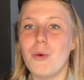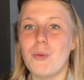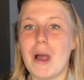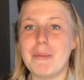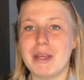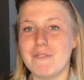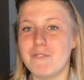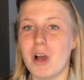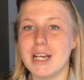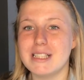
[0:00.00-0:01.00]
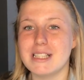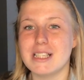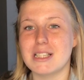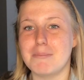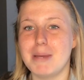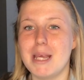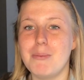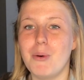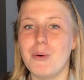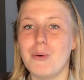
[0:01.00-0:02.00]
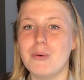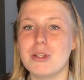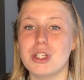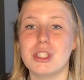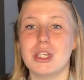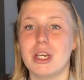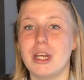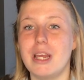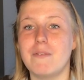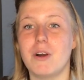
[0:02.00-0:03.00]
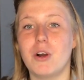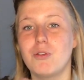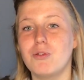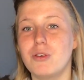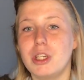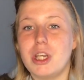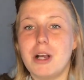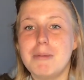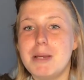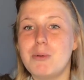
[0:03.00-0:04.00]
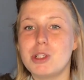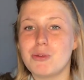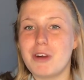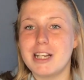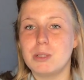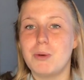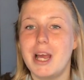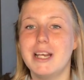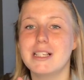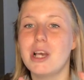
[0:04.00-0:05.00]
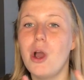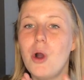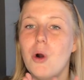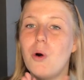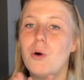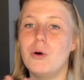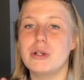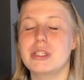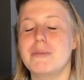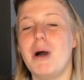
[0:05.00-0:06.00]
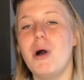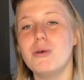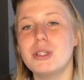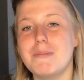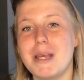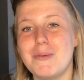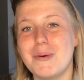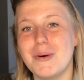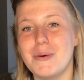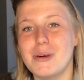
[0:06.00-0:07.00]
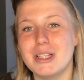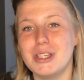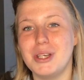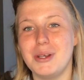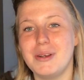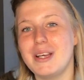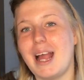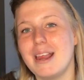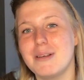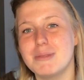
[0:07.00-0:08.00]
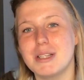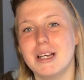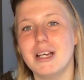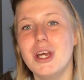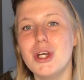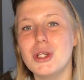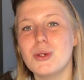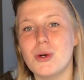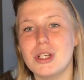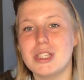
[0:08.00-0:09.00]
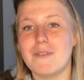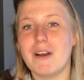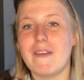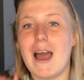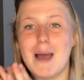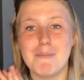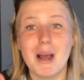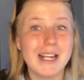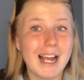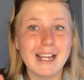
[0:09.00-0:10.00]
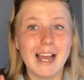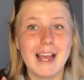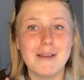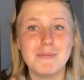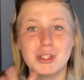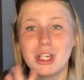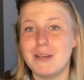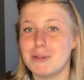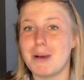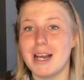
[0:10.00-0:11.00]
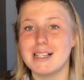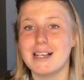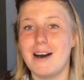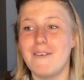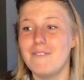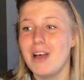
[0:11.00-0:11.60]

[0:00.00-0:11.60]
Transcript: where we invited some people, just to either young people to raise awareness or some older people to get them to talk and stuff like that. And my nan came, she lives by herself,